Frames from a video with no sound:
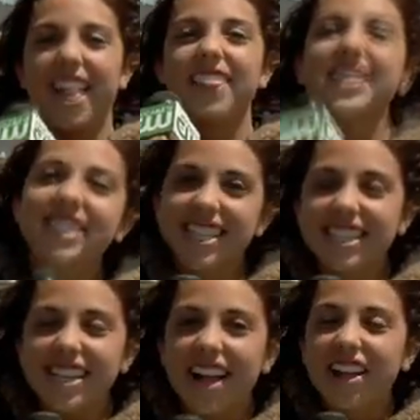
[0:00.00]
This is
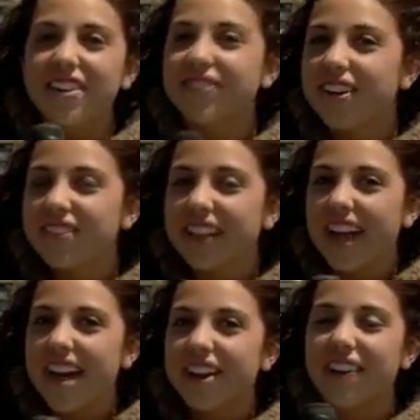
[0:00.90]
Angelica from
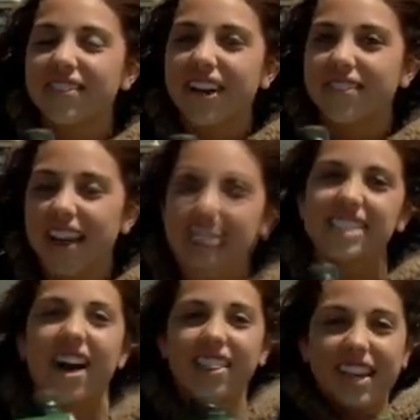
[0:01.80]
Vallejo coming up next
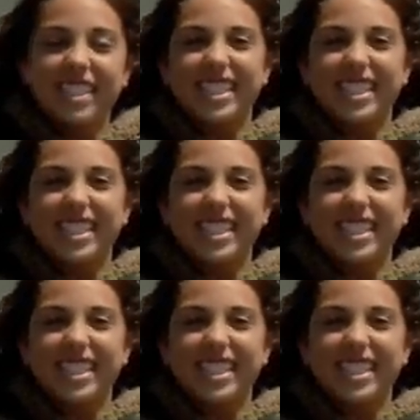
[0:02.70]
on the